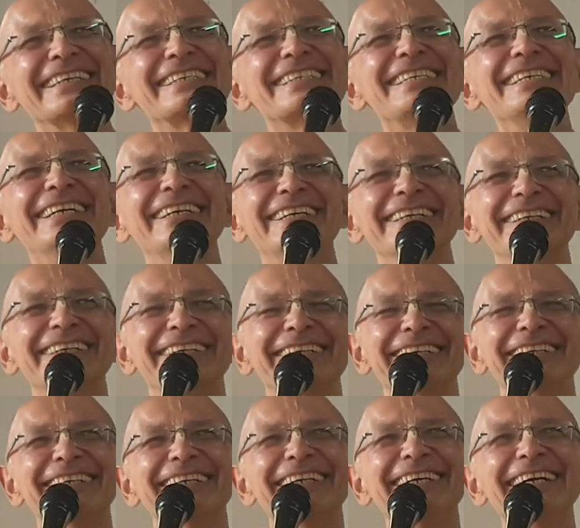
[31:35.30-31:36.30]

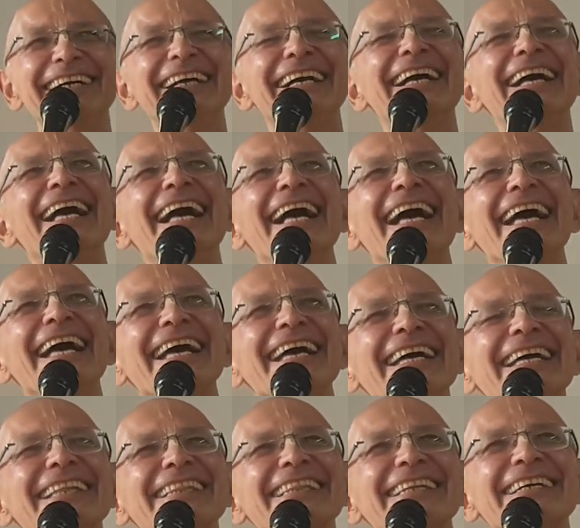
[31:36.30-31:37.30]
So,
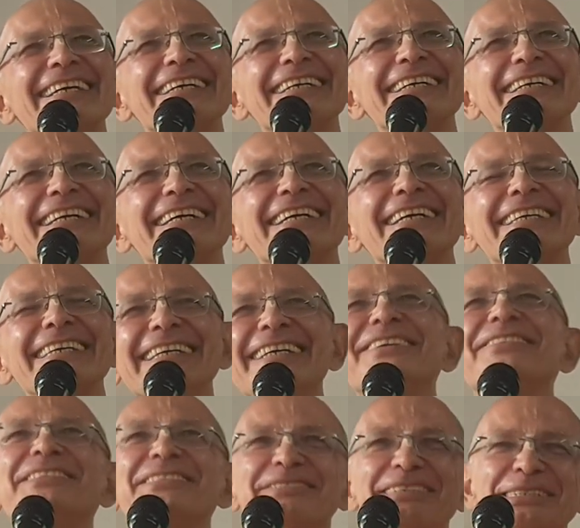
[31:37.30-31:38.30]
and yeah,
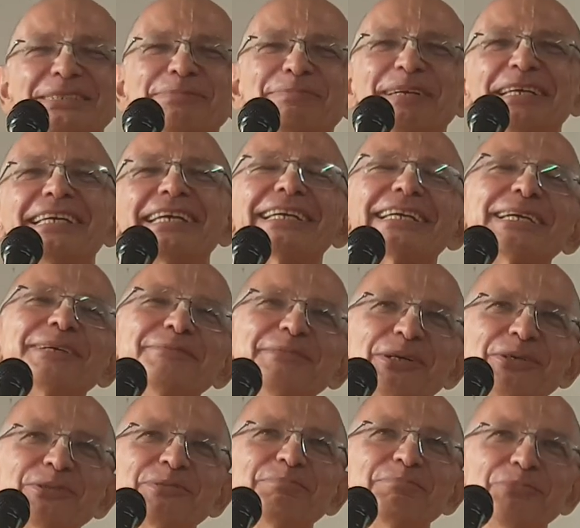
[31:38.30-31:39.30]
we were speaking
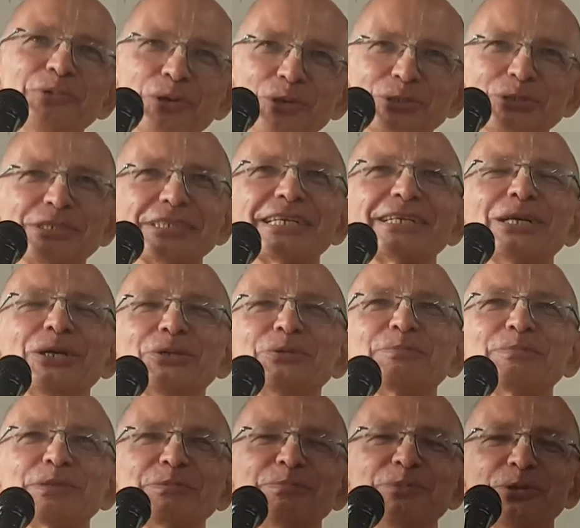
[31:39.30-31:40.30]
about merging our
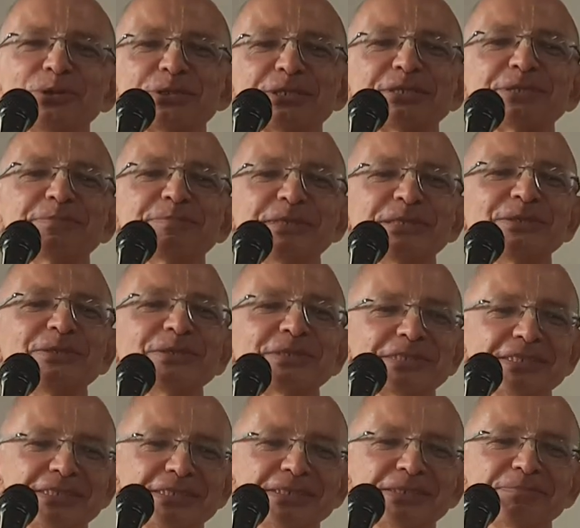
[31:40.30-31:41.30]
proposals,
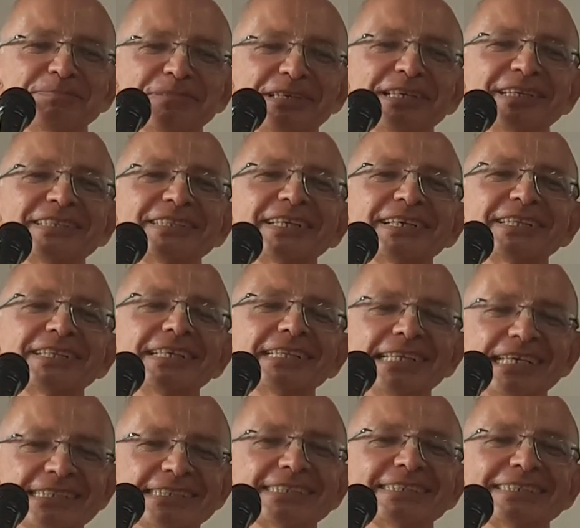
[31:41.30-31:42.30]
because in spirit and in
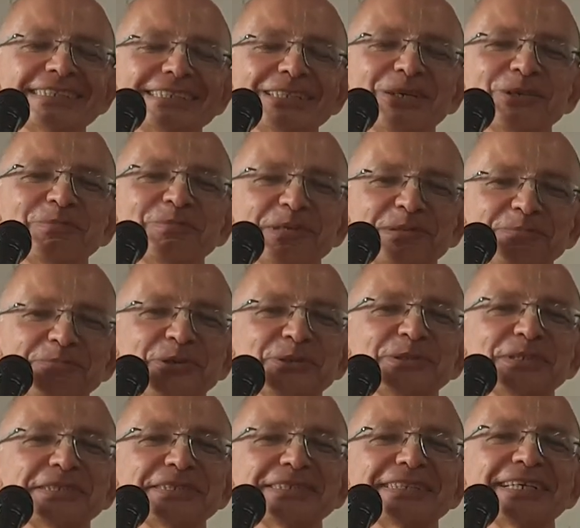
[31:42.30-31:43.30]
essence our
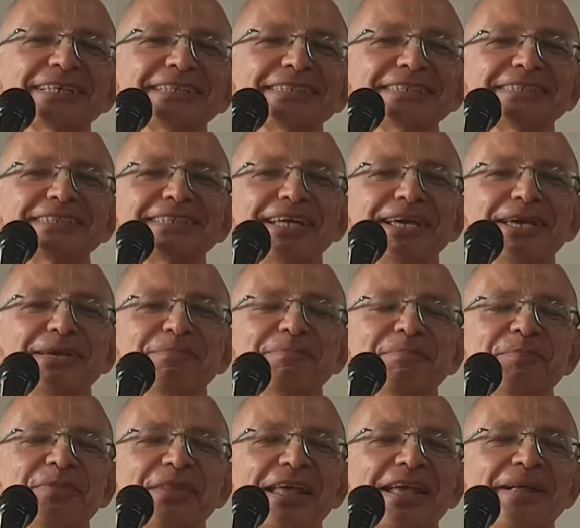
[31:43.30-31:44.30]
proposals are the
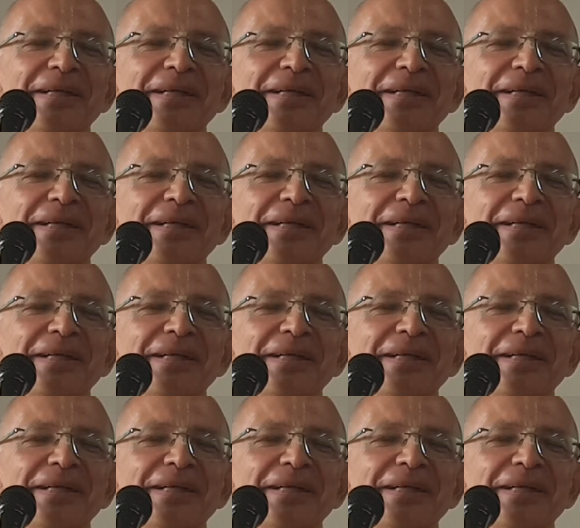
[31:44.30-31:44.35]
same.